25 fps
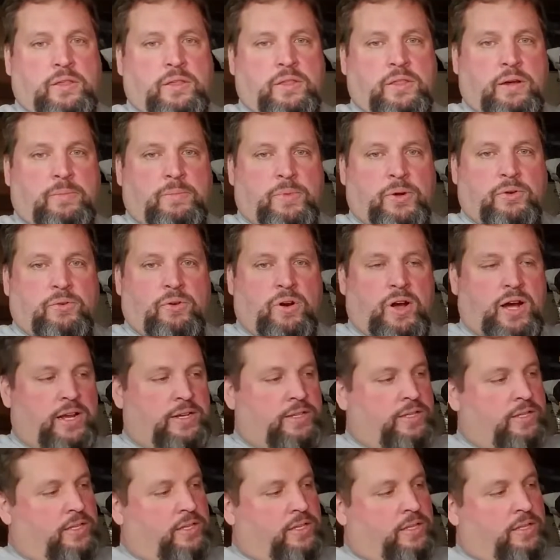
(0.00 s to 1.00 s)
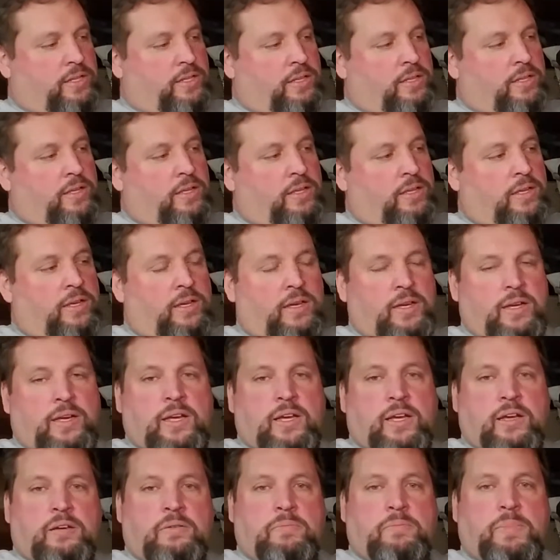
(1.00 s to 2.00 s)
thumb across
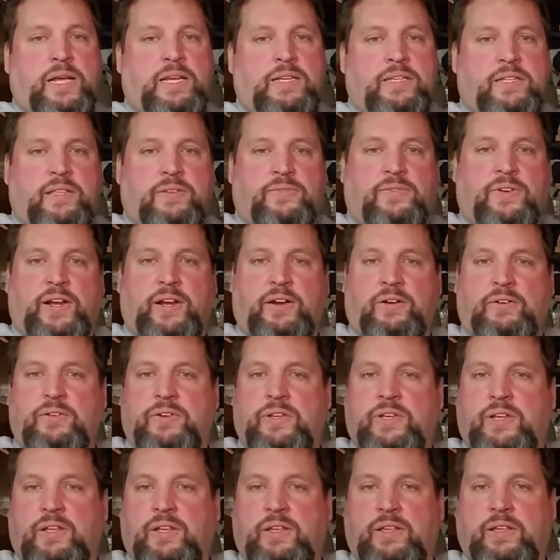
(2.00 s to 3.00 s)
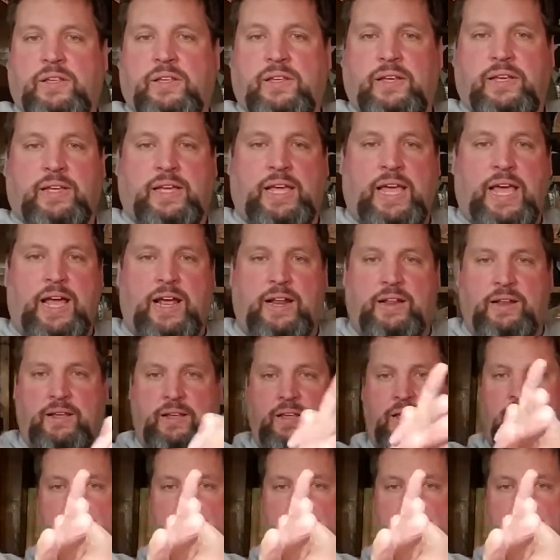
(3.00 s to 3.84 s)
base of the fingers again,